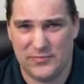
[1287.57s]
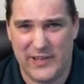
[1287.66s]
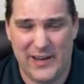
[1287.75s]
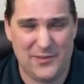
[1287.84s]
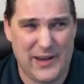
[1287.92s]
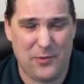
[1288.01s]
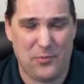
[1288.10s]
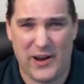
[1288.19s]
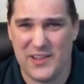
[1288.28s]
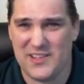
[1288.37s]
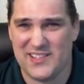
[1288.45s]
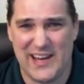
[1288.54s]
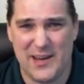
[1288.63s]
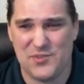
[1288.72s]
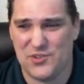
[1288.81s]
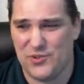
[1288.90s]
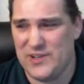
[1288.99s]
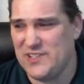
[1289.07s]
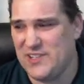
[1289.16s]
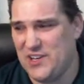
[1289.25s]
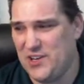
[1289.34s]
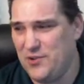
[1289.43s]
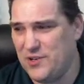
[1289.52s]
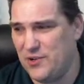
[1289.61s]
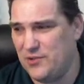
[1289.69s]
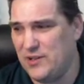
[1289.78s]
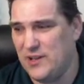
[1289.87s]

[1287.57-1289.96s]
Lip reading: He ran the same streets that you do.